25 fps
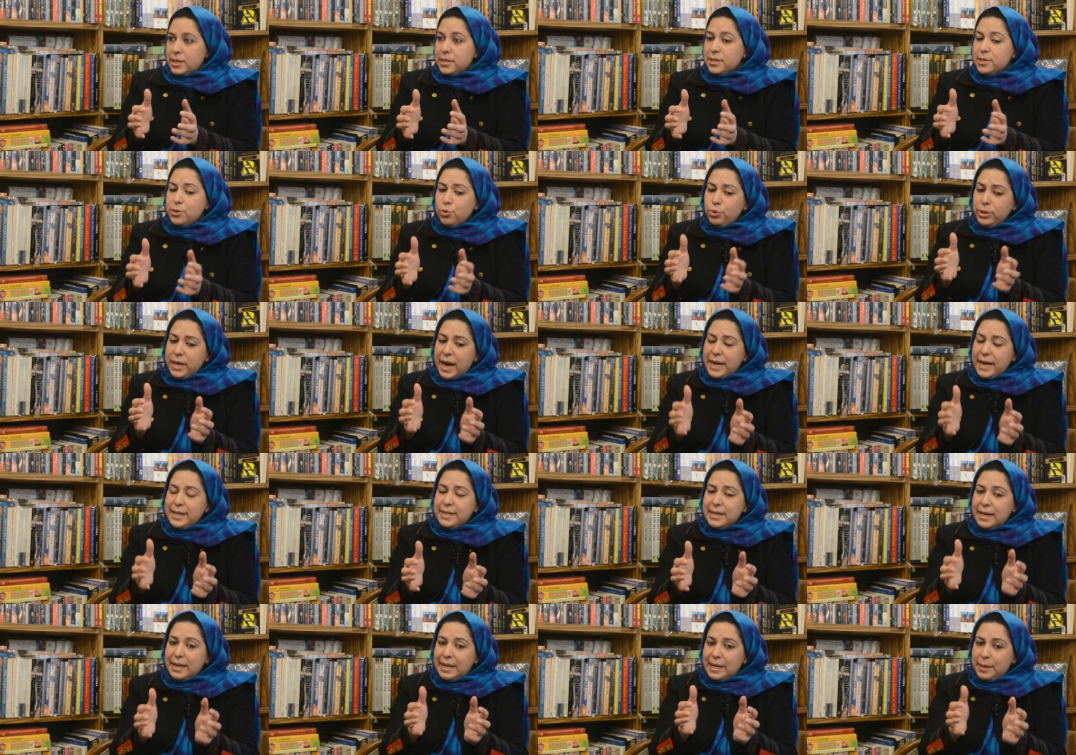So
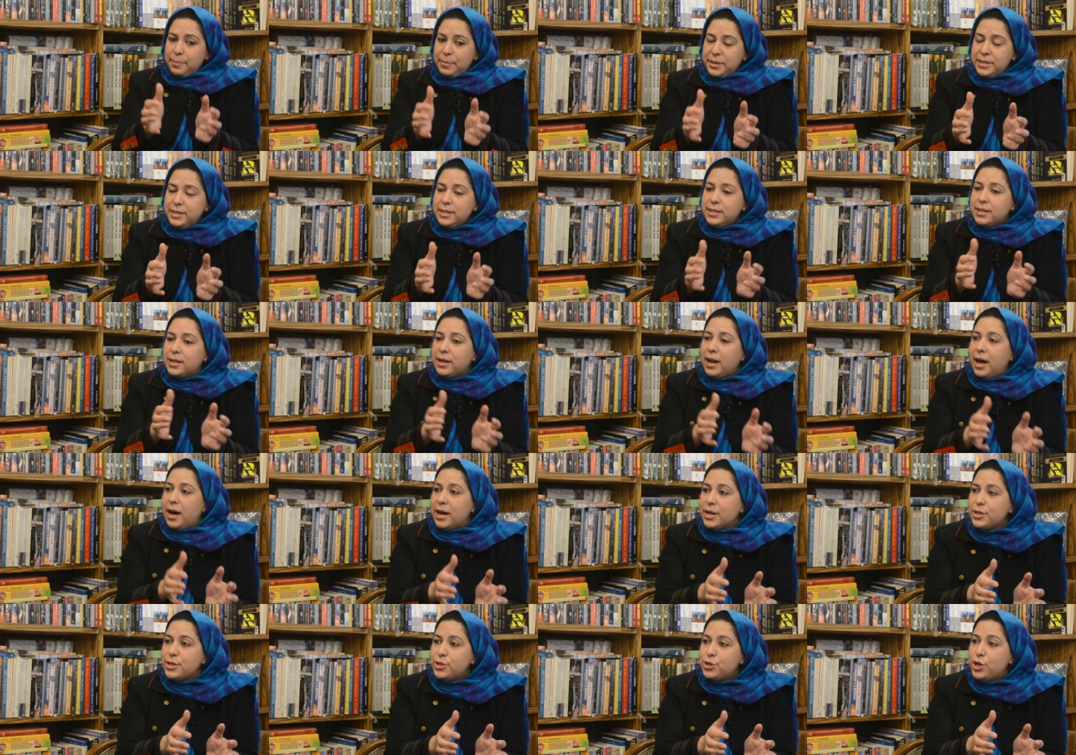that limited
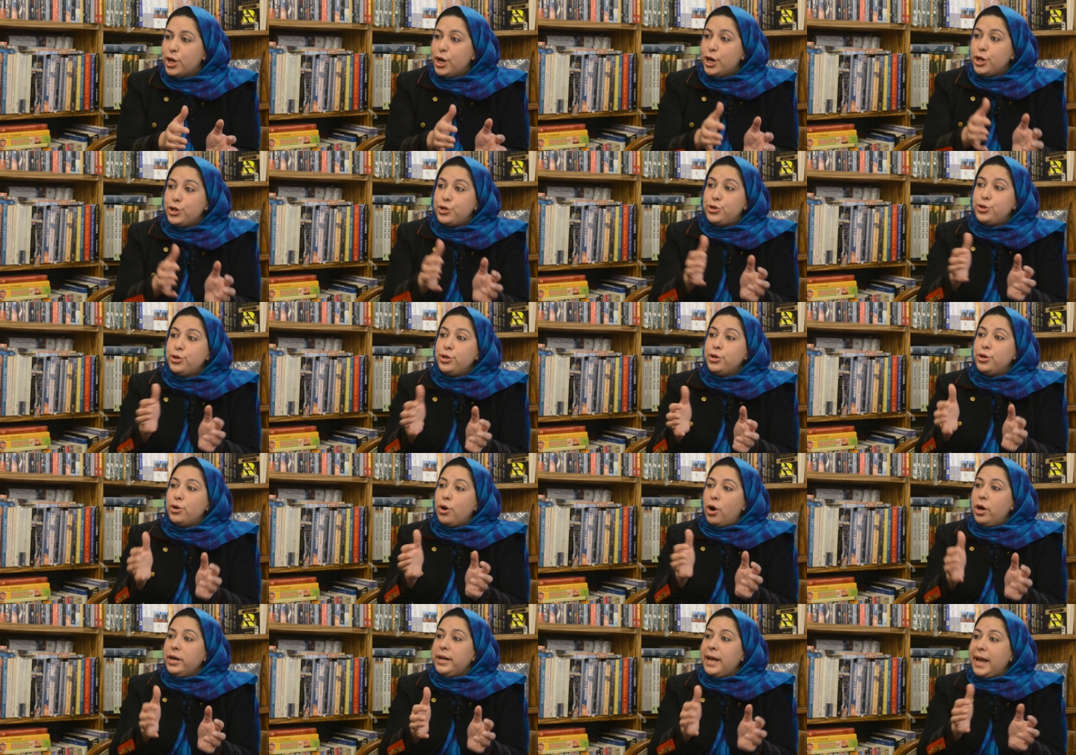class should
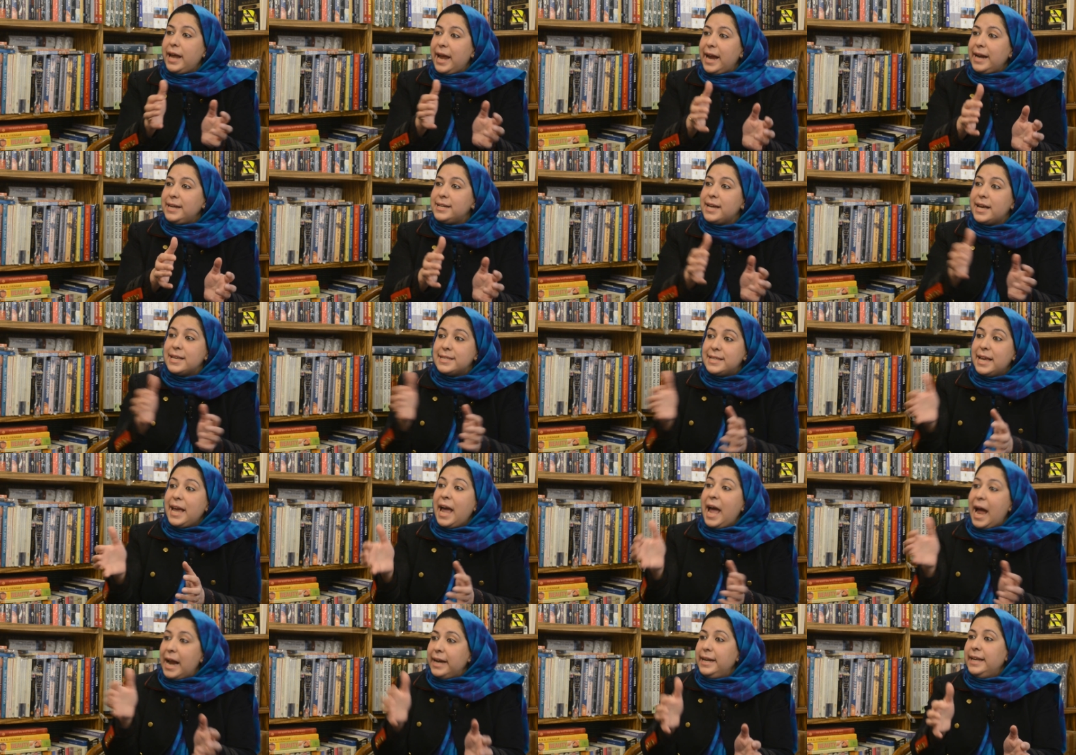not act as a
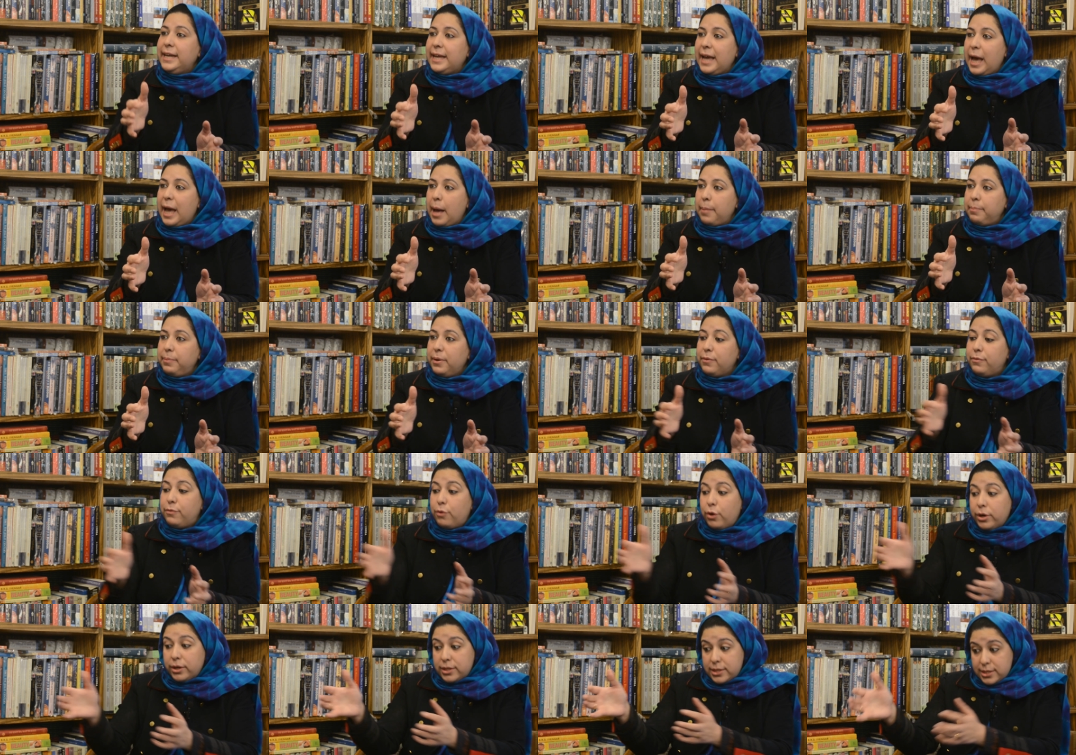handicap
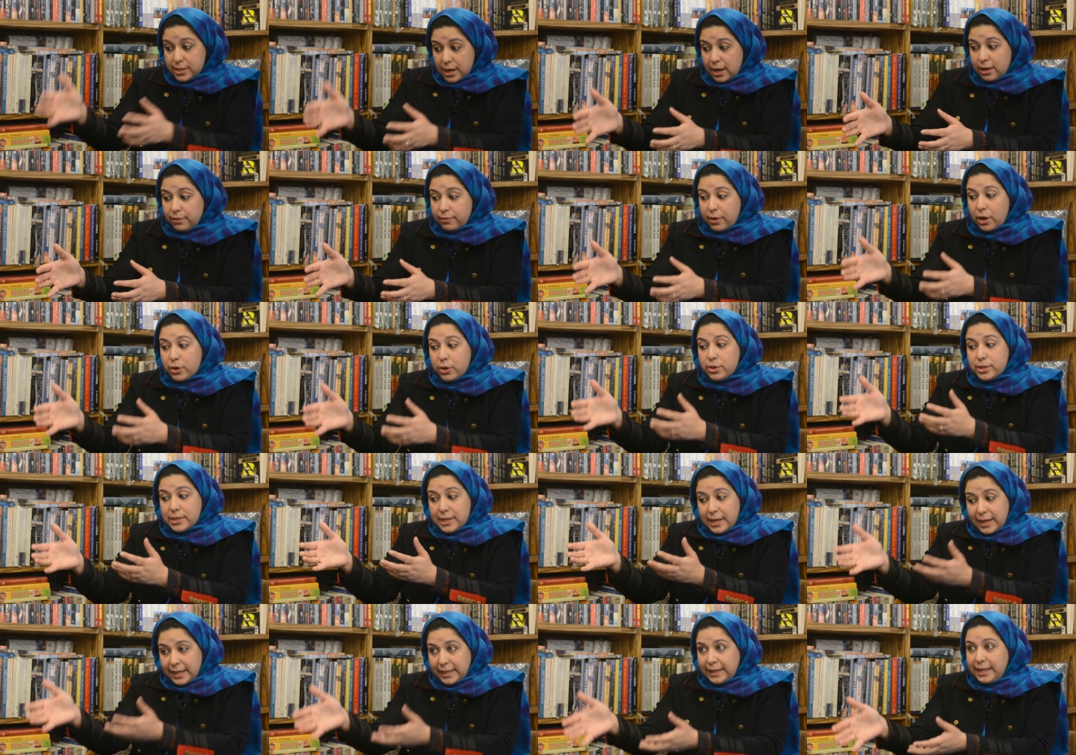for
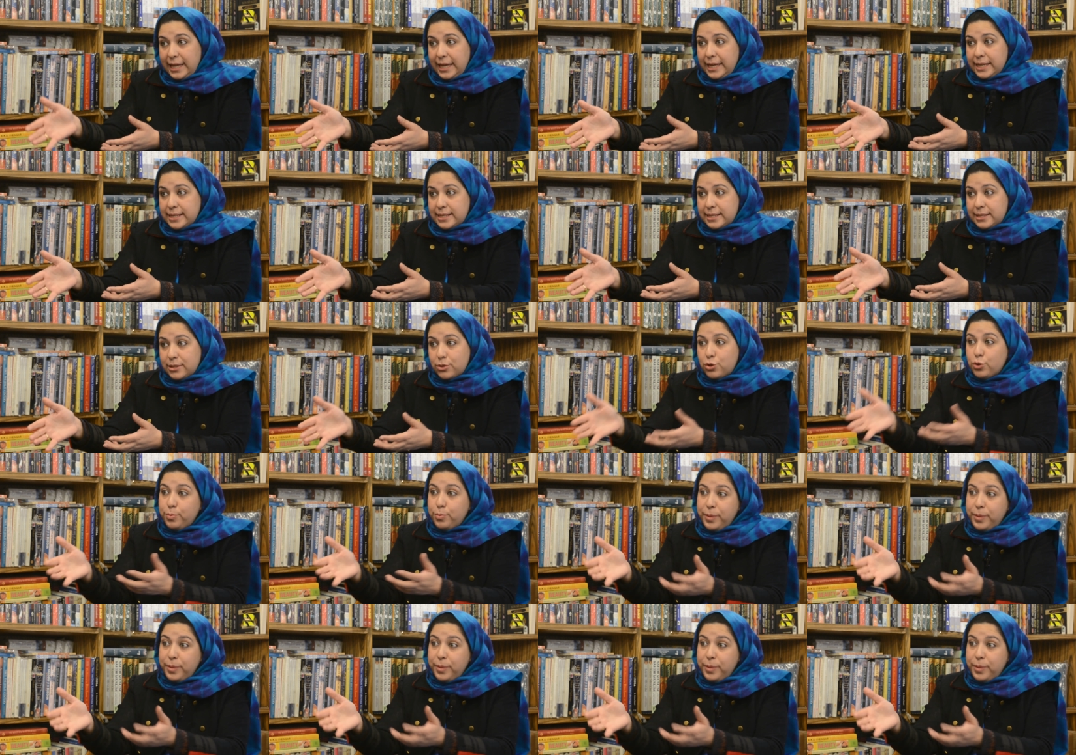stalwarts like these to